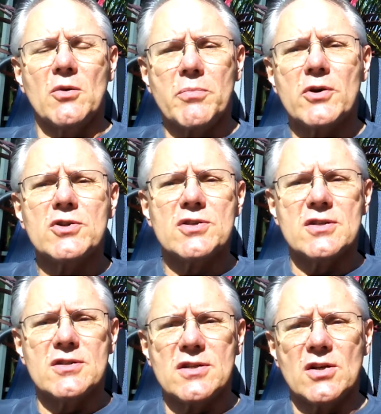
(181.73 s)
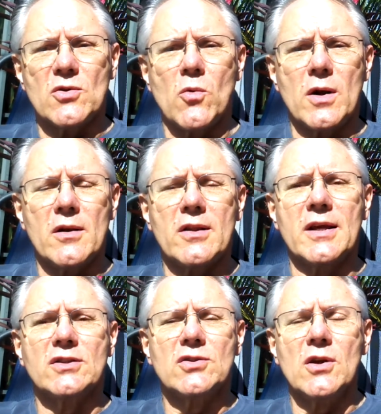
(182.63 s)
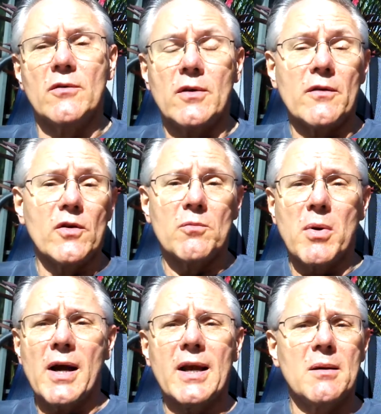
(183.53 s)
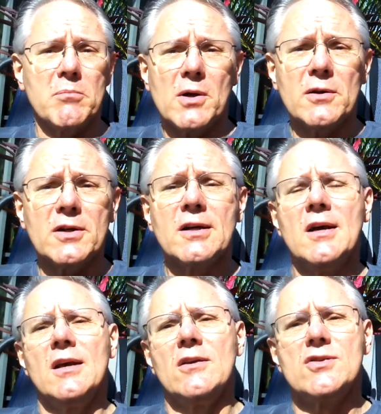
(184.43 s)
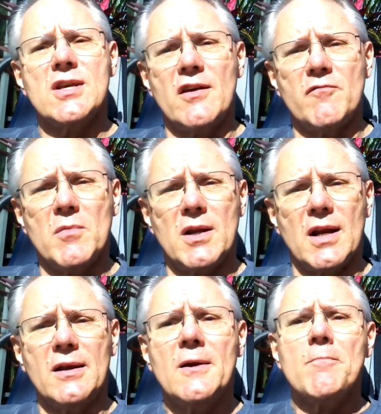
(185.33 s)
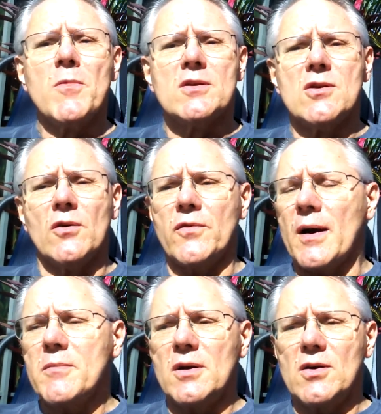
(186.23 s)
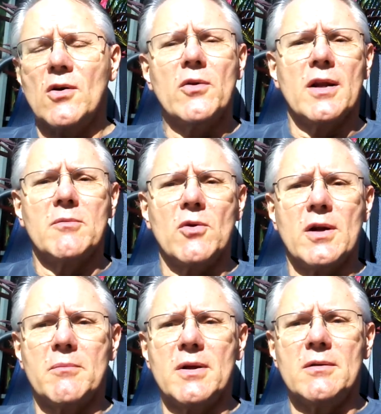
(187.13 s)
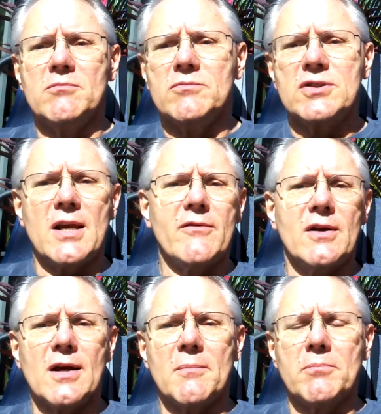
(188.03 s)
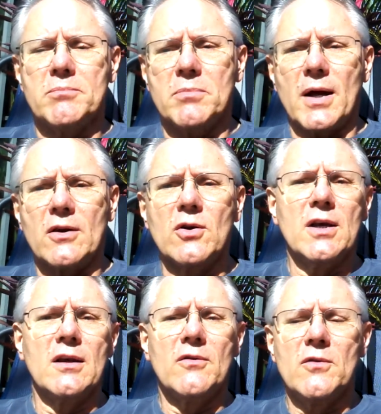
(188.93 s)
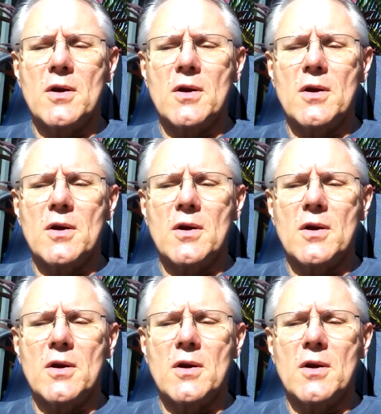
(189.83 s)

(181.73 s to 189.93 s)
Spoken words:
your purchases into one thing. So if you're buying in bulk, you save money. So if I'm going to know that I'm going to be saving up by cooking